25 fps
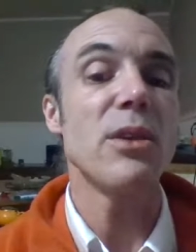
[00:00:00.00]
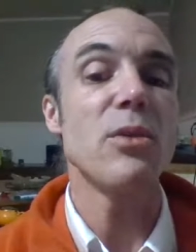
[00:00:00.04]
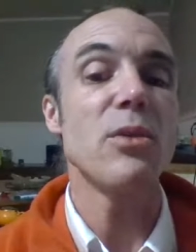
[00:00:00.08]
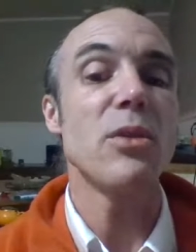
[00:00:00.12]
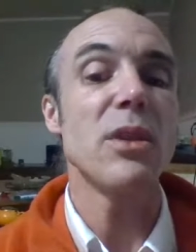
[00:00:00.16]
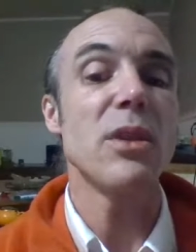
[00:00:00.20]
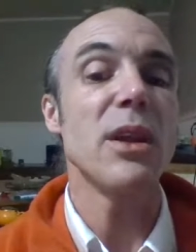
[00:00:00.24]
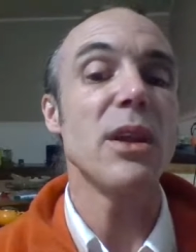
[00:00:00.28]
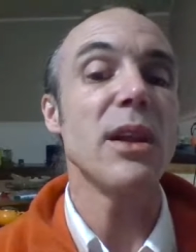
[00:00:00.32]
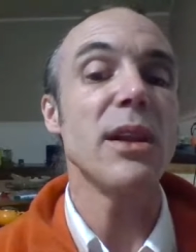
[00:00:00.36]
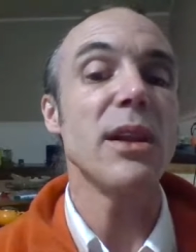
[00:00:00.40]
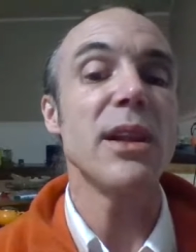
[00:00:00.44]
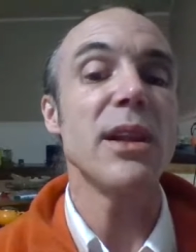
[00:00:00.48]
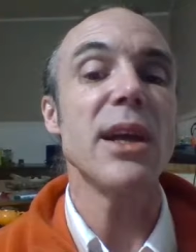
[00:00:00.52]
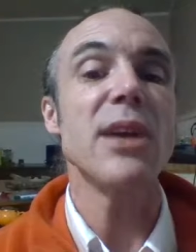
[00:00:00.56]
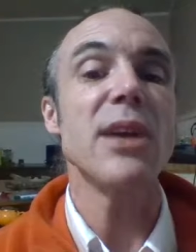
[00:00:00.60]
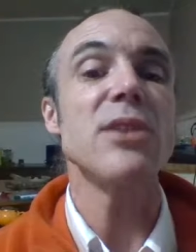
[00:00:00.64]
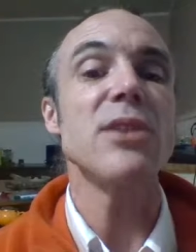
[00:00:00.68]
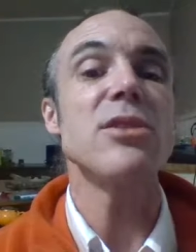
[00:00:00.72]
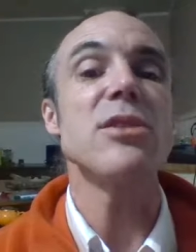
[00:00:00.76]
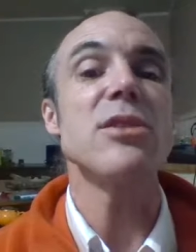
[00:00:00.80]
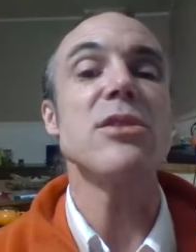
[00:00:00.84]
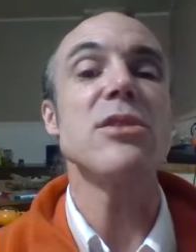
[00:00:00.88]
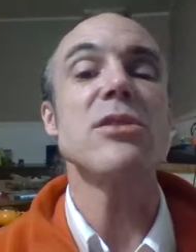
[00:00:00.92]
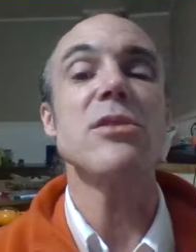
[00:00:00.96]
the
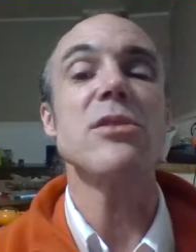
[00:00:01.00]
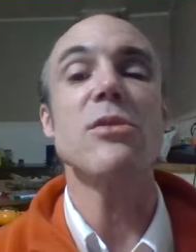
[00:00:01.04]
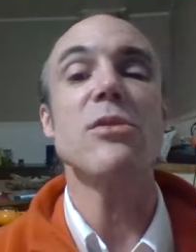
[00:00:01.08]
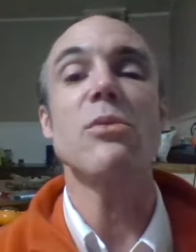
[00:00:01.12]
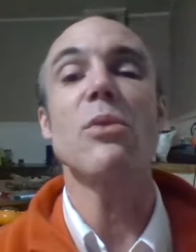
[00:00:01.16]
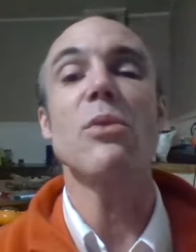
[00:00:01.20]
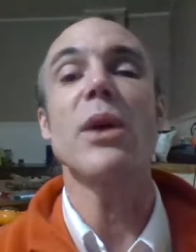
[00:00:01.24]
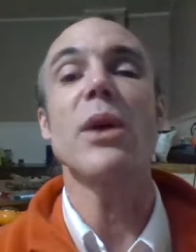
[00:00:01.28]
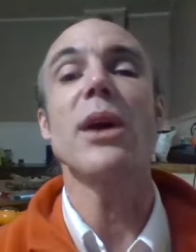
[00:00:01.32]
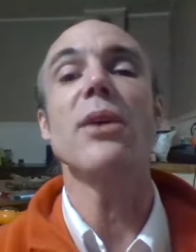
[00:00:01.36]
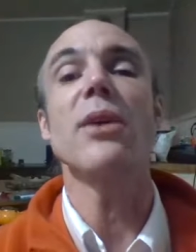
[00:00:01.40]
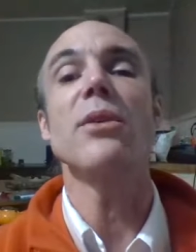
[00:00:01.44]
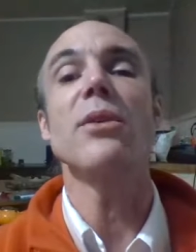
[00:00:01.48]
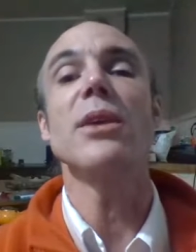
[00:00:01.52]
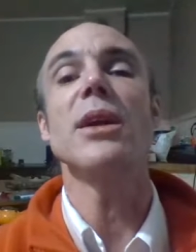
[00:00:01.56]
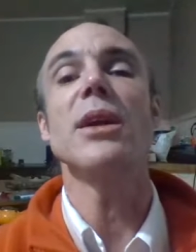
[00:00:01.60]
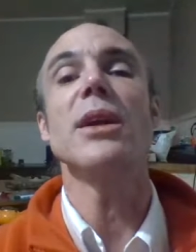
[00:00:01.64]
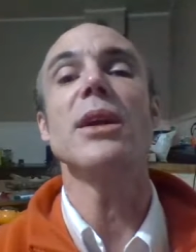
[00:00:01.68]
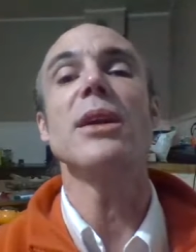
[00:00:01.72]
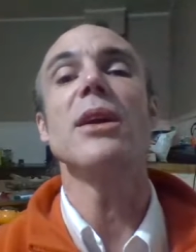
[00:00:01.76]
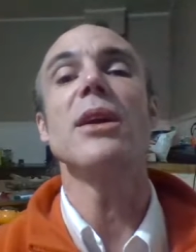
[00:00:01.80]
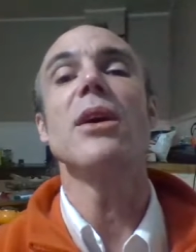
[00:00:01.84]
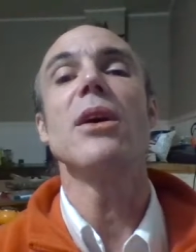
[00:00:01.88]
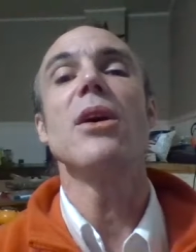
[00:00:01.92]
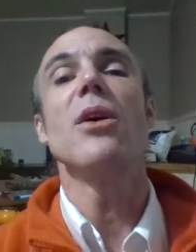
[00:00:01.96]
legends around
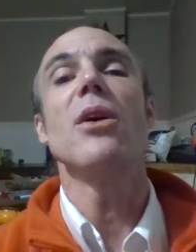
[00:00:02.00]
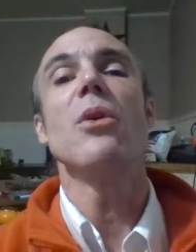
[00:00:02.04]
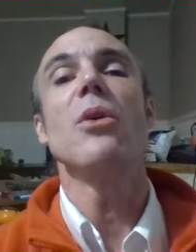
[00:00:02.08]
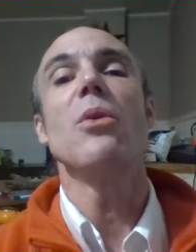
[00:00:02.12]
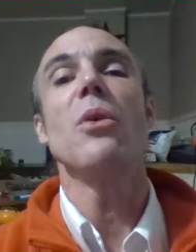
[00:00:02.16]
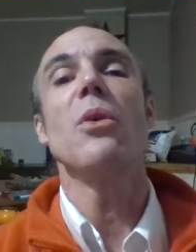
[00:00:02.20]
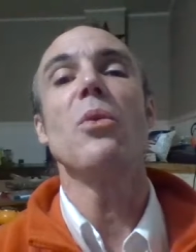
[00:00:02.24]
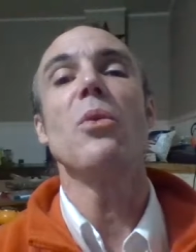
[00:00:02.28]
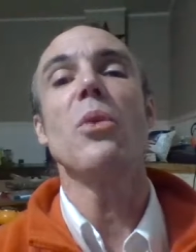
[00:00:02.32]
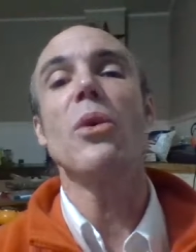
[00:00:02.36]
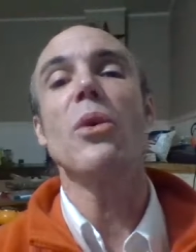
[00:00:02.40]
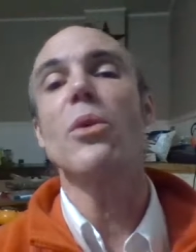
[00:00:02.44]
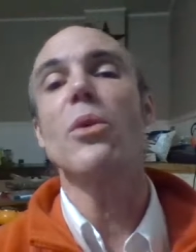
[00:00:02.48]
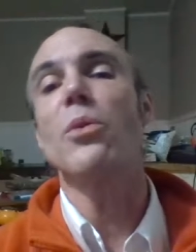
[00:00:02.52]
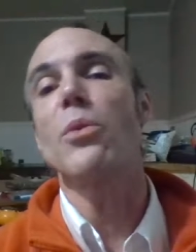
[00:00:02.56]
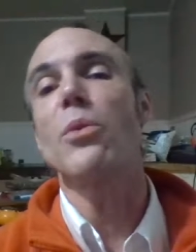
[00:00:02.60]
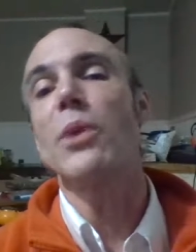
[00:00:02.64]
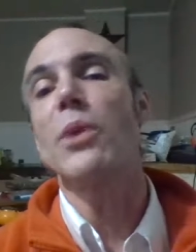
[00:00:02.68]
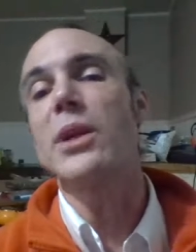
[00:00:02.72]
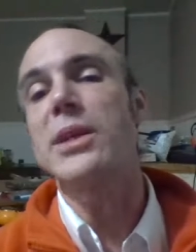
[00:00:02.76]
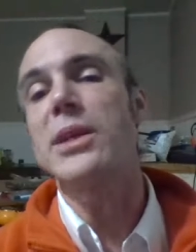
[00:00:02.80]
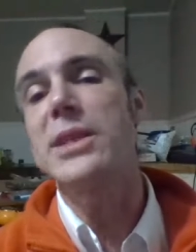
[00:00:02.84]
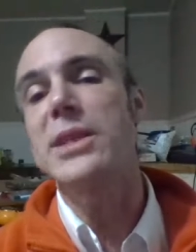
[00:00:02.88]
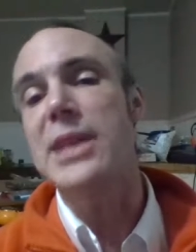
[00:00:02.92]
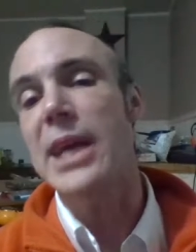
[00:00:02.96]
it were
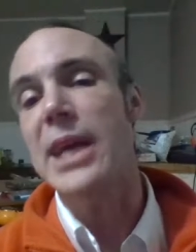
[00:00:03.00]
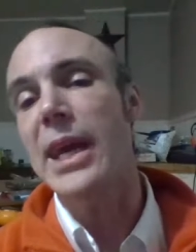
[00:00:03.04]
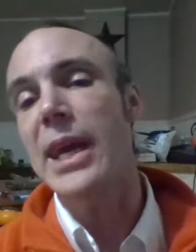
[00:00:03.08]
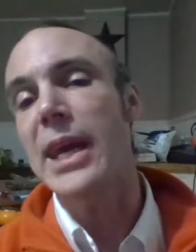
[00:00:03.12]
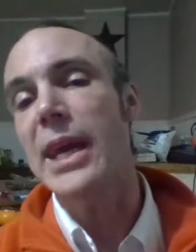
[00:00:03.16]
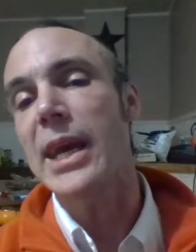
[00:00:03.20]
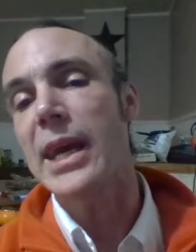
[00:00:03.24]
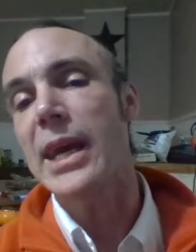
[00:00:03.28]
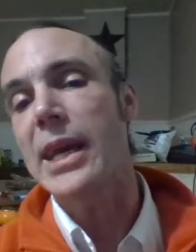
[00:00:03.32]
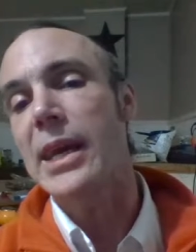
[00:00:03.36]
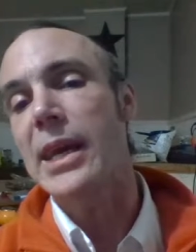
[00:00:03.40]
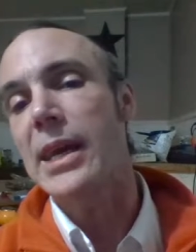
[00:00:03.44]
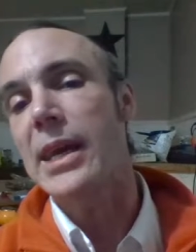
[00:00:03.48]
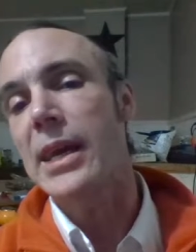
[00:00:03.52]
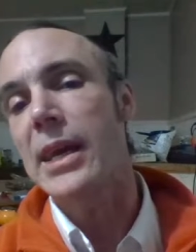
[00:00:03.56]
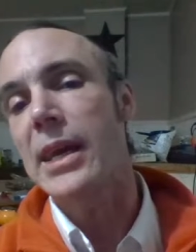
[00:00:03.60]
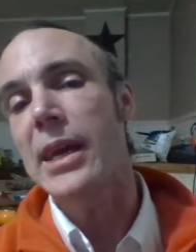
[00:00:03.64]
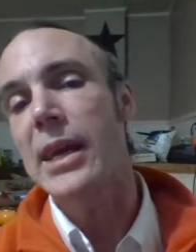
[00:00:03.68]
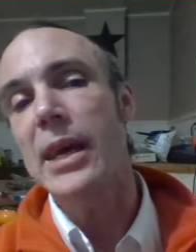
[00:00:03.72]
retained.